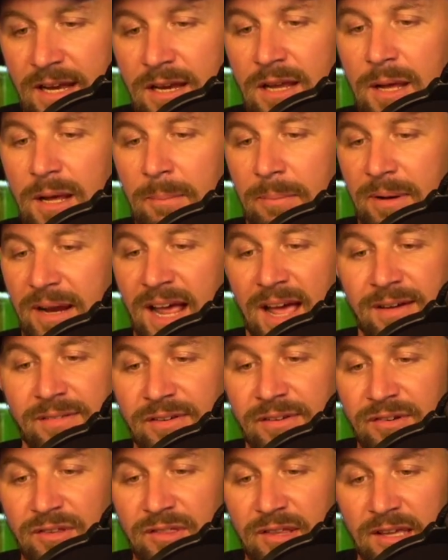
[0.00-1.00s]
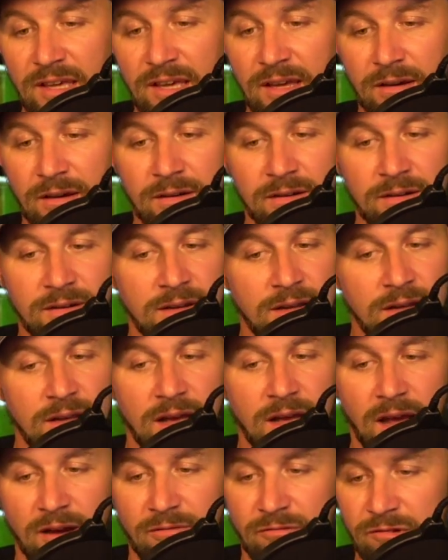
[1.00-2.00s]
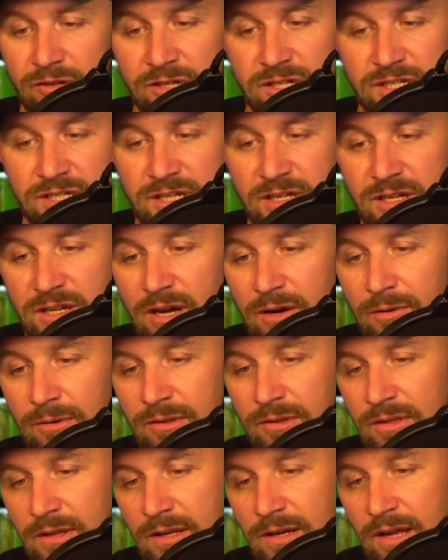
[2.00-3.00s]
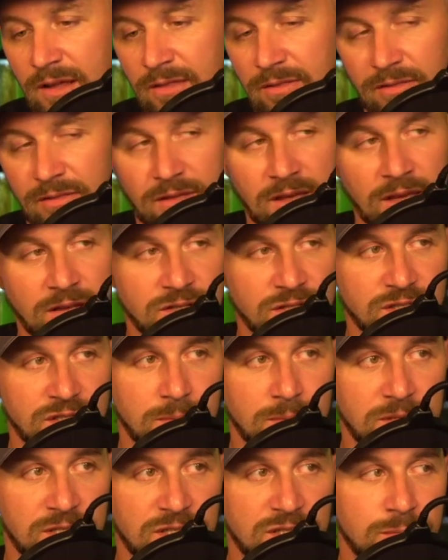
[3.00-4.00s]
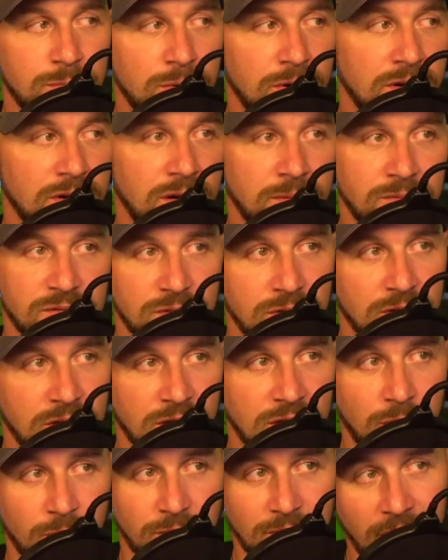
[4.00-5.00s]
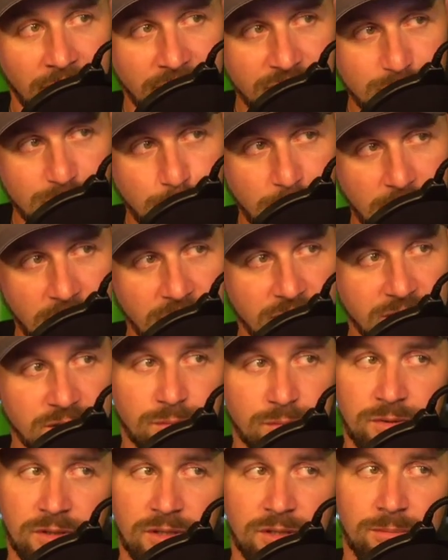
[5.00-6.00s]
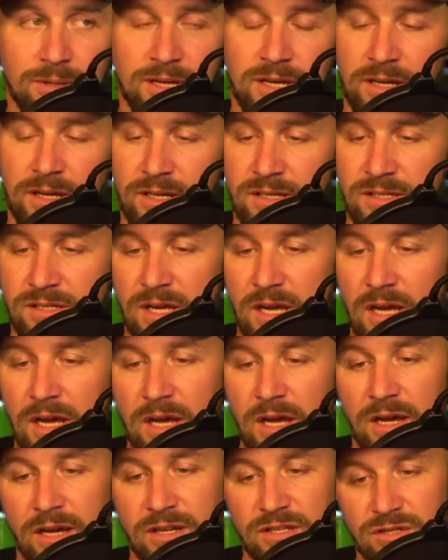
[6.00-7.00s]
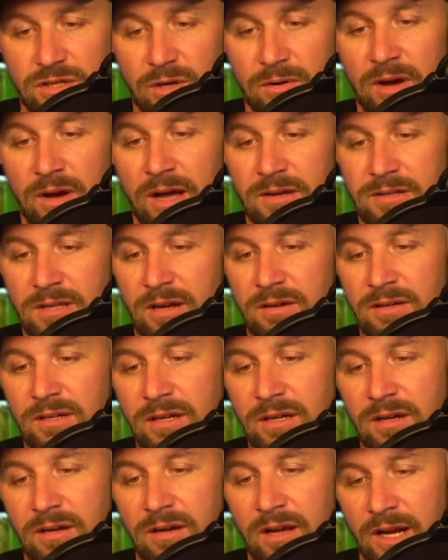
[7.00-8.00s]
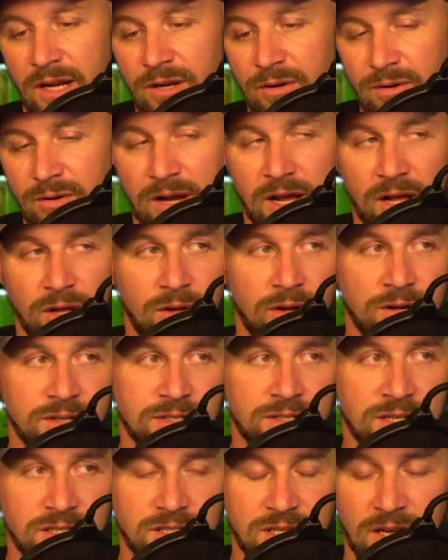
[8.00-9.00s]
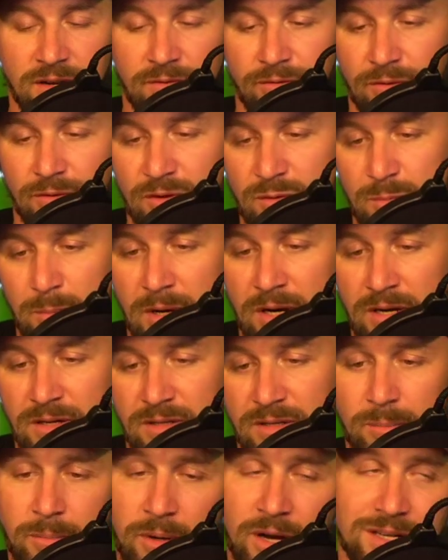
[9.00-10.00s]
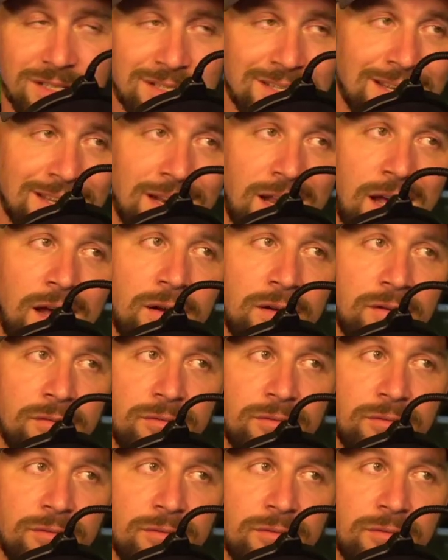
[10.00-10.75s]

But I have everything here. I really just need to go with it. I think just to be smart, I'm still gonna go with ice packs, really, because it's so hot down here, and I don't know how long it's gonna take for the box to get out of.